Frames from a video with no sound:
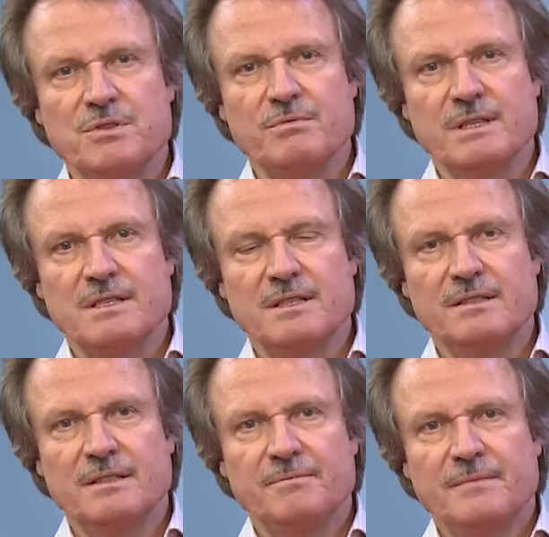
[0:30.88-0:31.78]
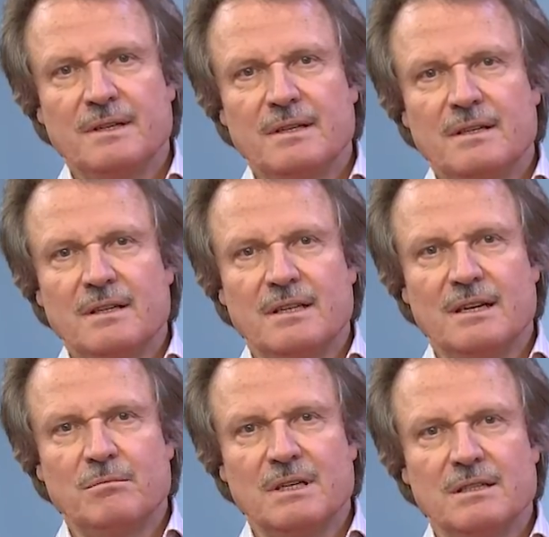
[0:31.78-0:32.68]
Switzerland. And
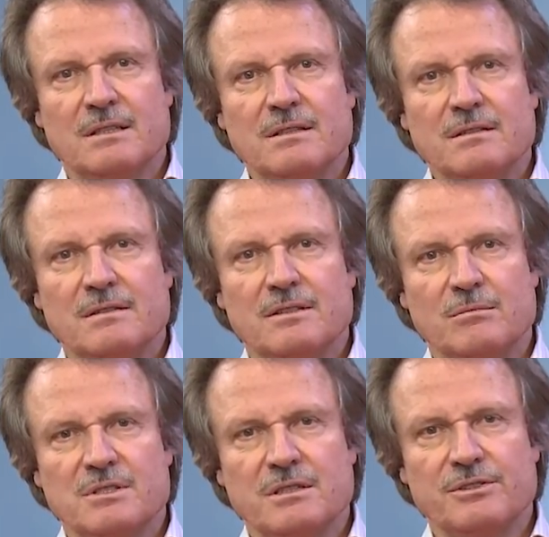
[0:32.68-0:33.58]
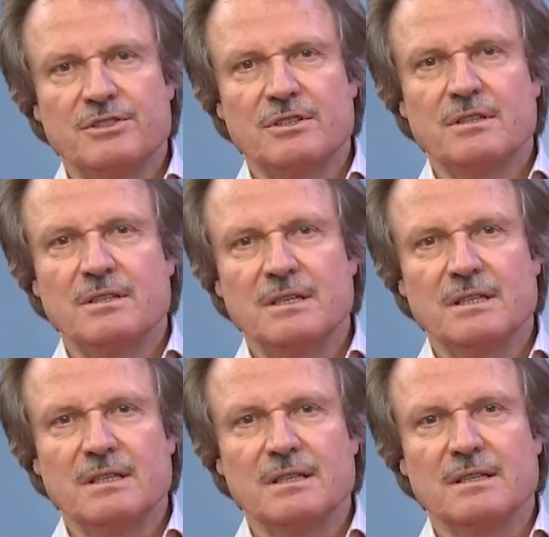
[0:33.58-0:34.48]
I'm Thomas Lüscher,
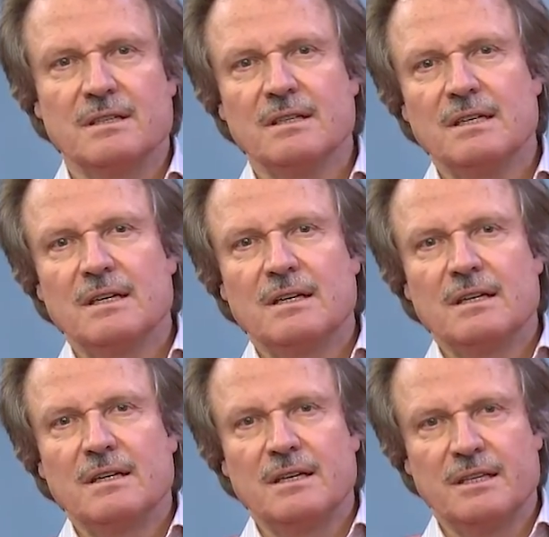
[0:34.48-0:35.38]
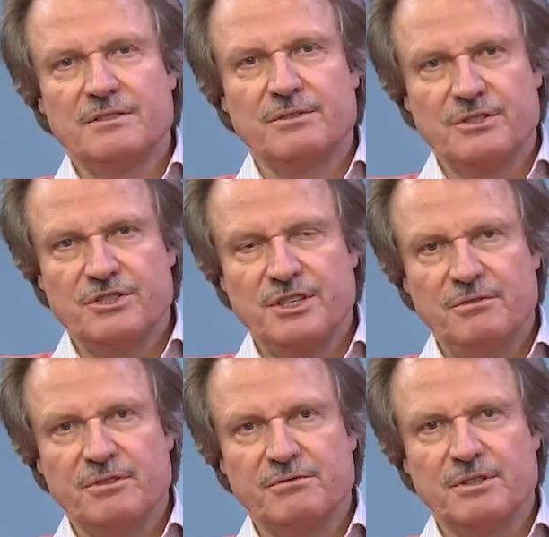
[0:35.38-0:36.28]

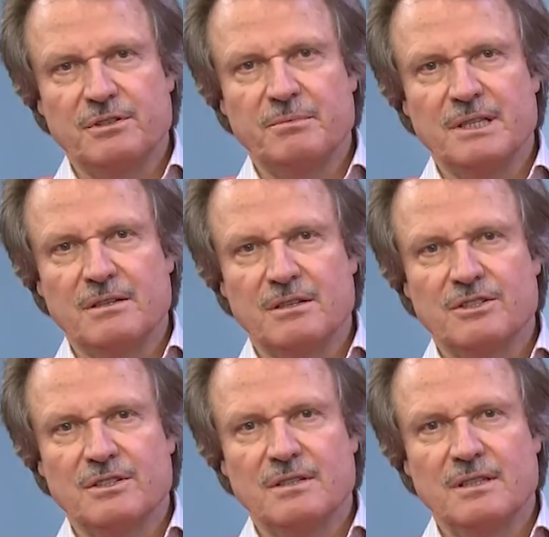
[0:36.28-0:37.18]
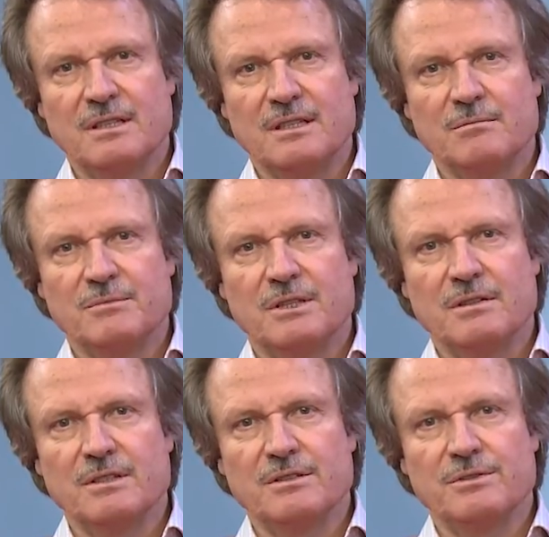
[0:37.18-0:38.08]
editor-in-chief of the European Heart Journal. And I'm
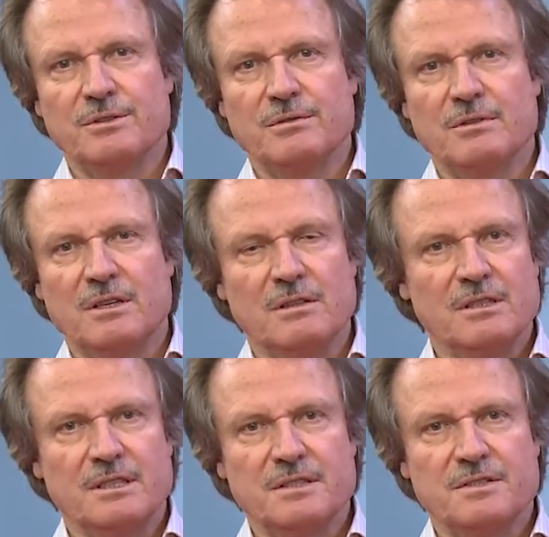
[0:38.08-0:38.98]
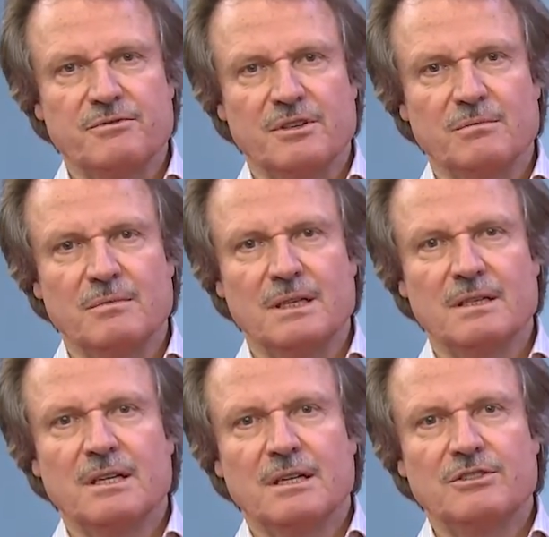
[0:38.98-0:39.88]
talking to you, Calkins, from
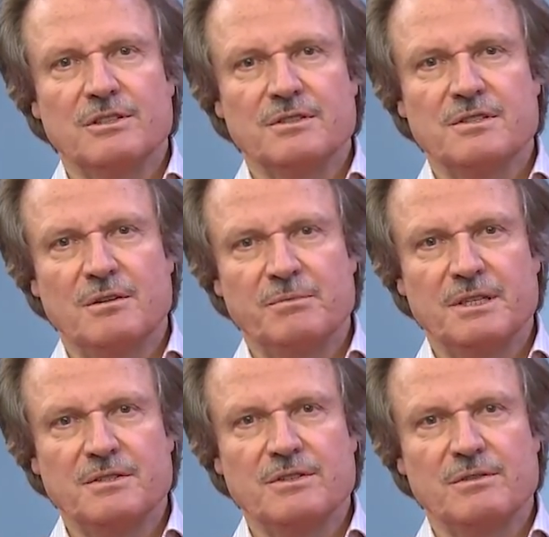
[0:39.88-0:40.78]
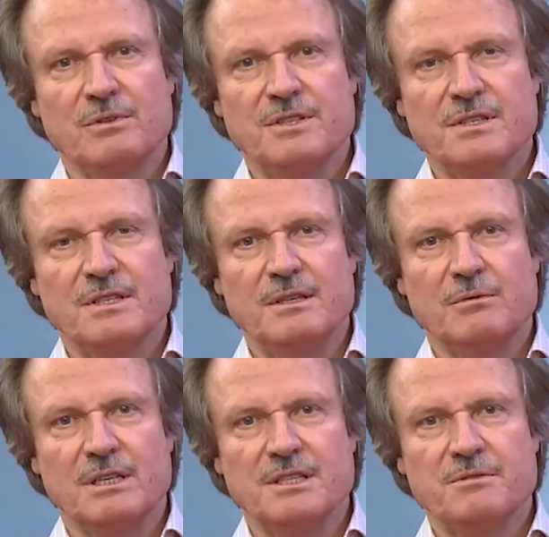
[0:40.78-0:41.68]
Johns Hopkins University,
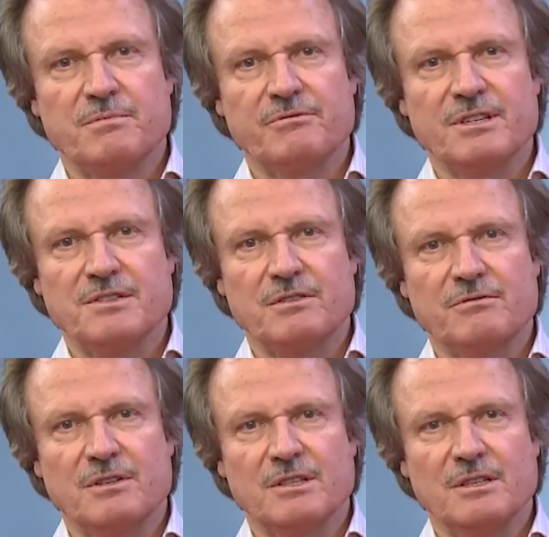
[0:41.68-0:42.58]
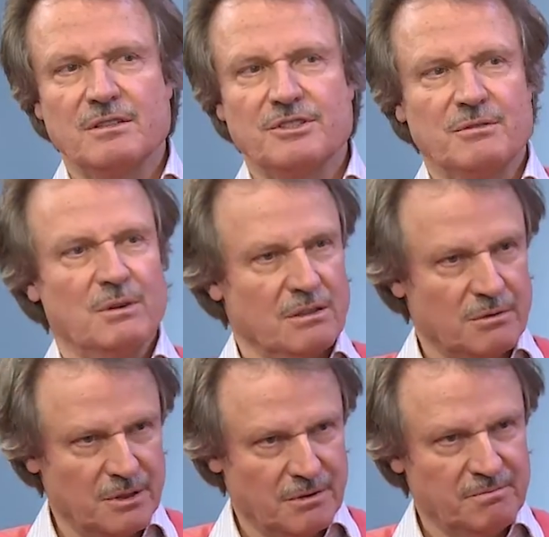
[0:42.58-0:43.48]
where he's professor of cardiology.
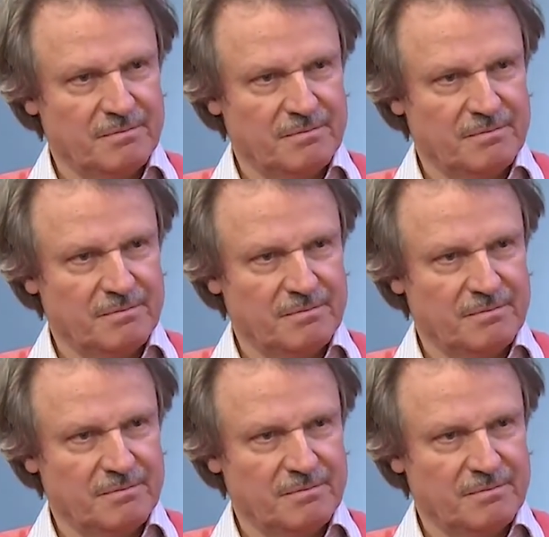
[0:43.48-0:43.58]
Welcome you.